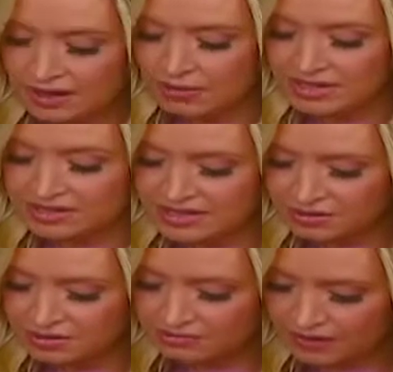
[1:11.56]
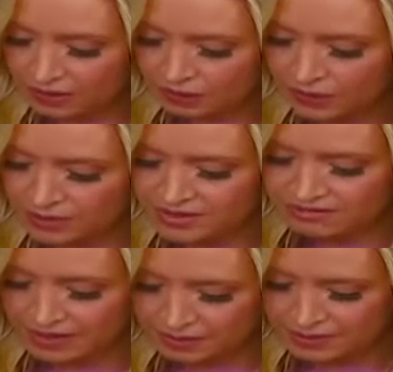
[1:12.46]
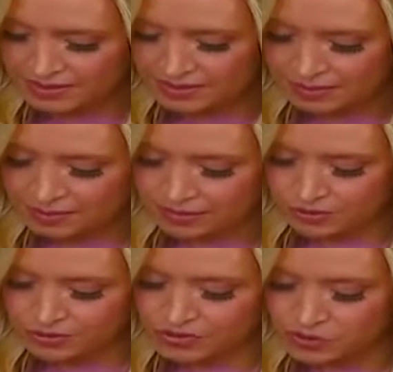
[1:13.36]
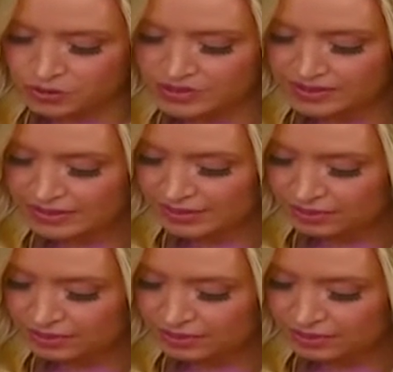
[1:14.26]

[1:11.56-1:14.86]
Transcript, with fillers: Uh, we continue to follow the developments in Belarus closely,